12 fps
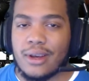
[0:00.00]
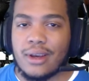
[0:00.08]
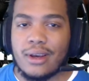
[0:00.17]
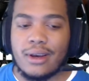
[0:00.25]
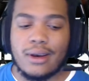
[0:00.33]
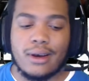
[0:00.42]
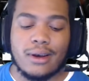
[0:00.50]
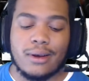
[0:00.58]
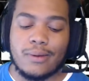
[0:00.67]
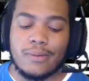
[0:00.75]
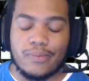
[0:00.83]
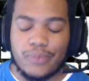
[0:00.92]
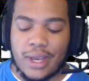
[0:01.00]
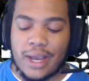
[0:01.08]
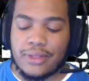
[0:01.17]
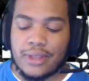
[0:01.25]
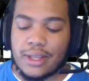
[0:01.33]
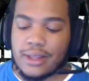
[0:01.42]
I
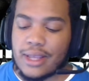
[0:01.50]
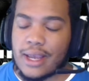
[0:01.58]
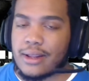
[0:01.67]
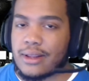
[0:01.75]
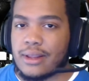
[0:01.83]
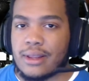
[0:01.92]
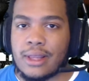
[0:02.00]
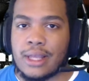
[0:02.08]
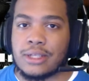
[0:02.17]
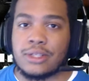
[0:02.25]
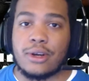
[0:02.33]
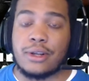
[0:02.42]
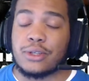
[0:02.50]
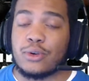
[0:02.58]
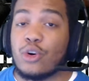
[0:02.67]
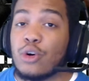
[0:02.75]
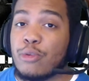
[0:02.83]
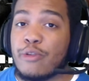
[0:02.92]
think that they just saw it as a
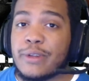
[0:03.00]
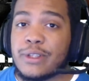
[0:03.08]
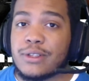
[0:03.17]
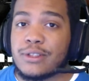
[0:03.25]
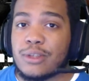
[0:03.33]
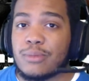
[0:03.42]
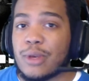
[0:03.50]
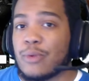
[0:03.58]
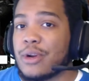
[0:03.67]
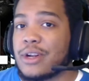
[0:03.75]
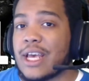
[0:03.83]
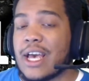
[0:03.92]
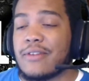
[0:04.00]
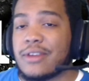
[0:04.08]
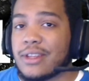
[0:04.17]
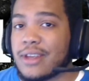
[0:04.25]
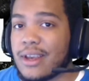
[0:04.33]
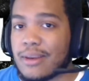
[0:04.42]
cool movement system and wanted to have it in the
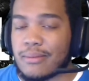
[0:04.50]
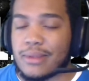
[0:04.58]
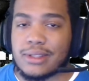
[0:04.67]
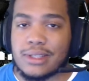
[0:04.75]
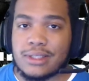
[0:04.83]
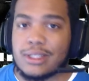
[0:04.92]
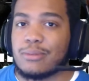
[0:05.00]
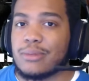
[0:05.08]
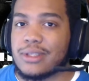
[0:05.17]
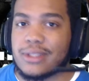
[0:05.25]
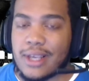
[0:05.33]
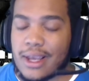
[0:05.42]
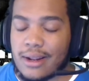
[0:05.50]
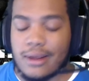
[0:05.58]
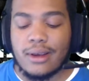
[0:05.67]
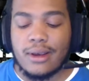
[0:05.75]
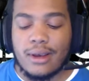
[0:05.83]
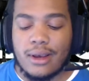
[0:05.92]
game. It's as simple as that.
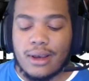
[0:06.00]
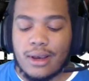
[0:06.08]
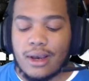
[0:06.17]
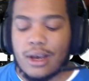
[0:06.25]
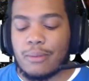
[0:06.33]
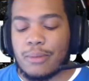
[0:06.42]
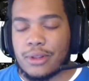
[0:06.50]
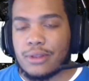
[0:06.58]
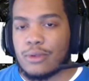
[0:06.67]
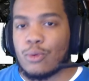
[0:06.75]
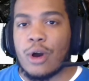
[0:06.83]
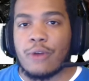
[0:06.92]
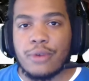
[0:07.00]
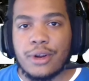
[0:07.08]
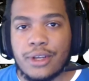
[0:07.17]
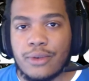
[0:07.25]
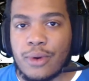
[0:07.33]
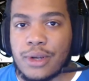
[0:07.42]
But wall
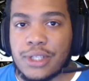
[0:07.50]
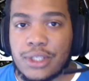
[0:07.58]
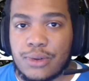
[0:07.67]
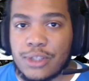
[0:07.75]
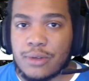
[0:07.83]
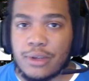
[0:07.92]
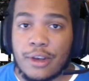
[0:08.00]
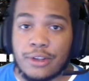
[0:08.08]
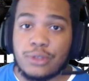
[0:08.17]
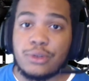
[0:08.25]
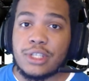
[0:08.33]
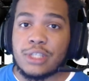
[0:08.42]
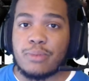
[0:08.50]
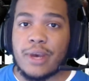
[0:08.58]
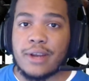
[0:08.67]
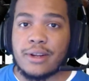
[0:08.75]
running works as you'd expect.